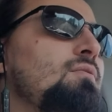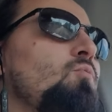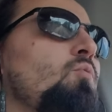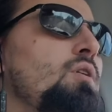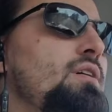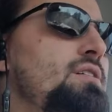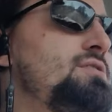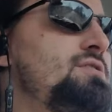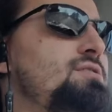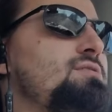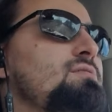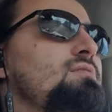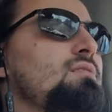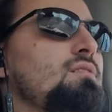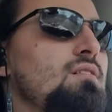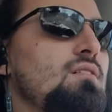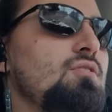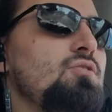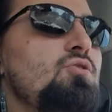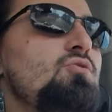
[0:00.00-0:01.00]
which
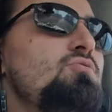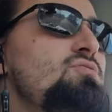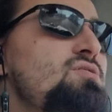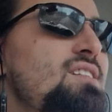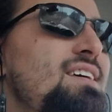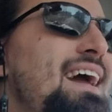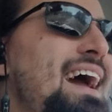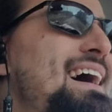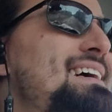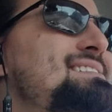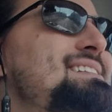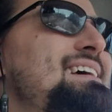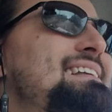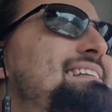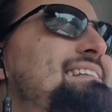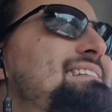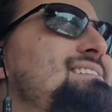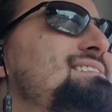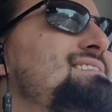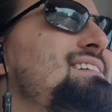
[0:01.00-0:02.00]
usually has
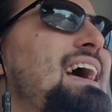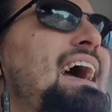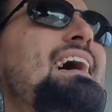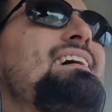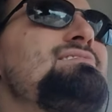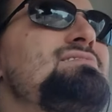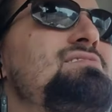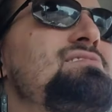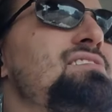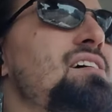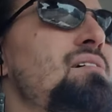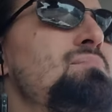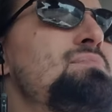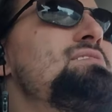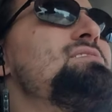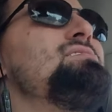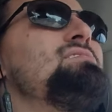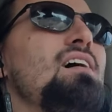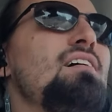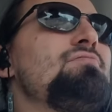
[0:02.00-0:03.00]
some
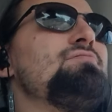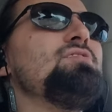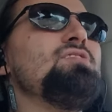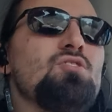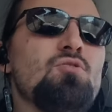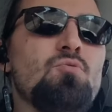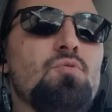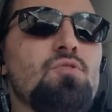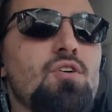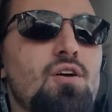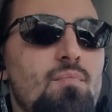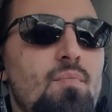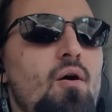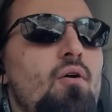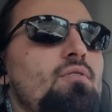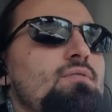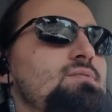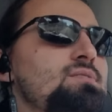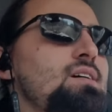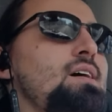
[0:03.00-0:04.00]
stuff to do with their
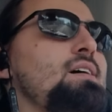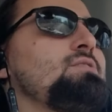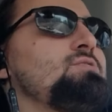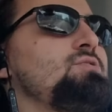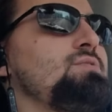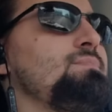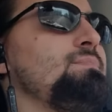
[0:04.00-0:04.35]
bonus action,